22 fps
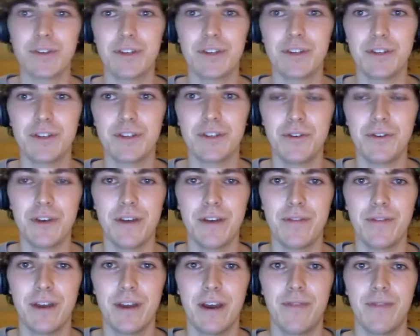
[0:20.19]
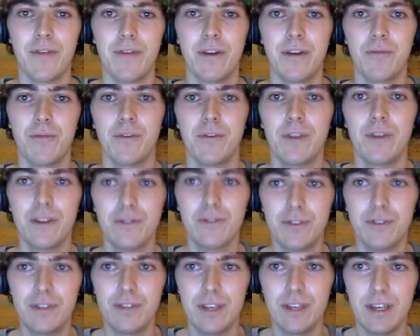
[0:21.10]
I do have that I find really
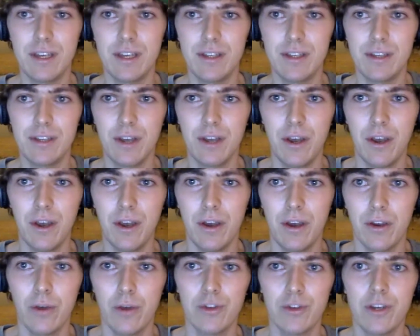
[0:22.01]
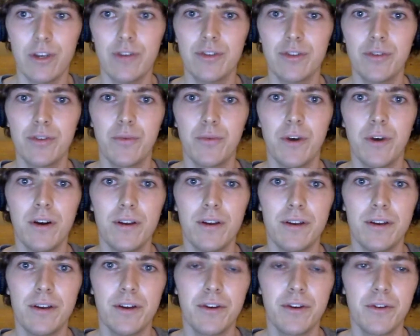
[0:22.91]
interesting is, Coach Anderson, while
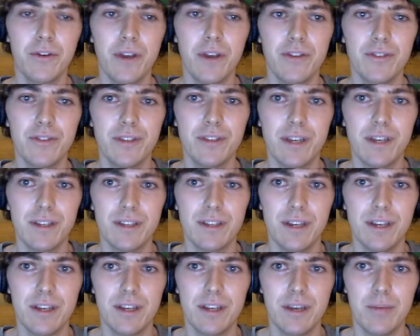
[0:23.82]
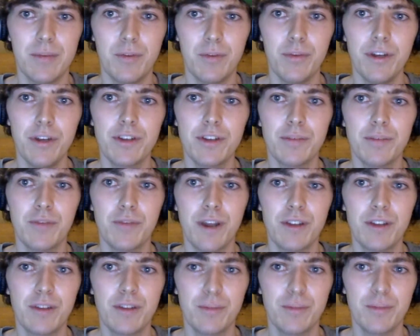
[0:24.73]
an undergraduate at Texas A&M, you played as a
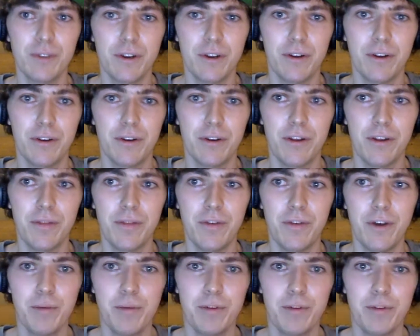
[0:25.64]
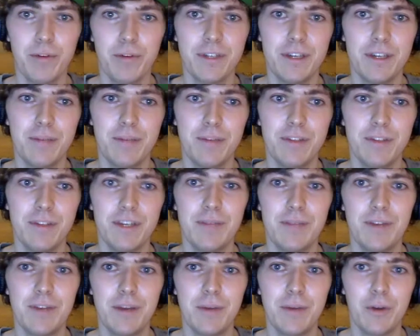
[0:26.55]
practice player on the volleyball team the
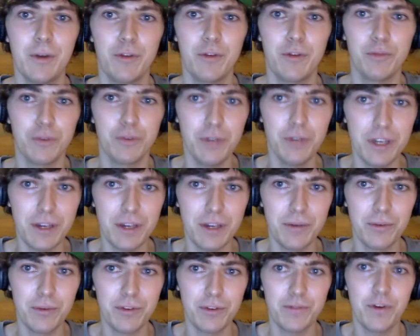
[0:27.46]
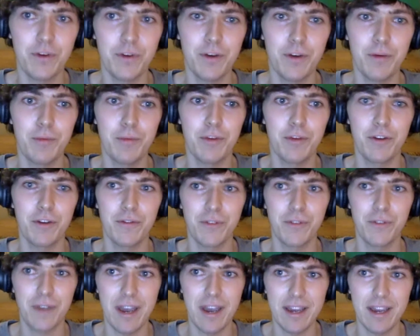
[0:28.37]
same time Coach Plugge was a volleyball player for
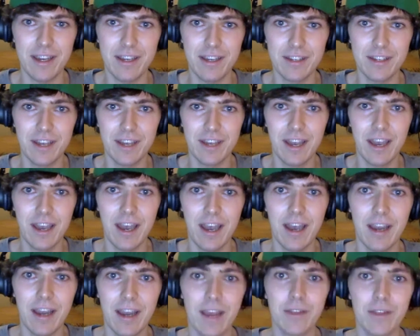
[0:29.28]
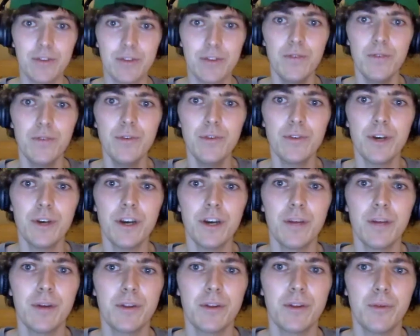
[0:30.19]
the Aggies. Can the two of you talk
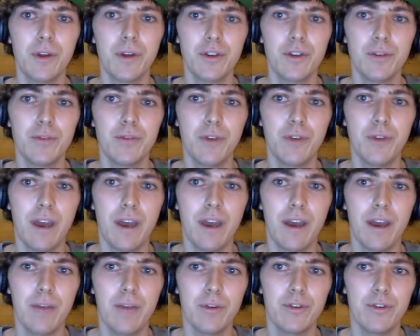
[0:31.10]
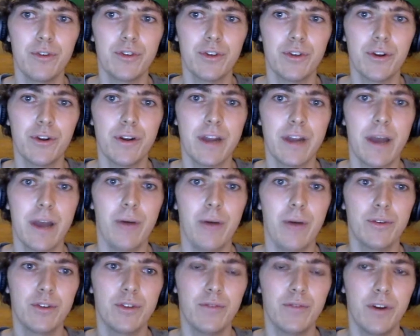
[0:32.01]
about the relationship you had when you started and how
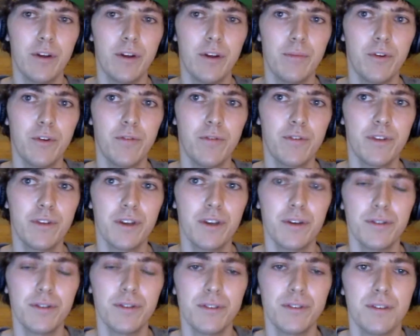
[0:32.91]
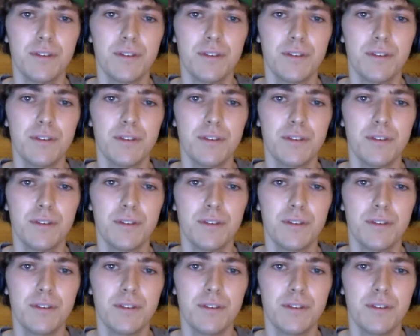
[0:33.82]
it's developed over the years?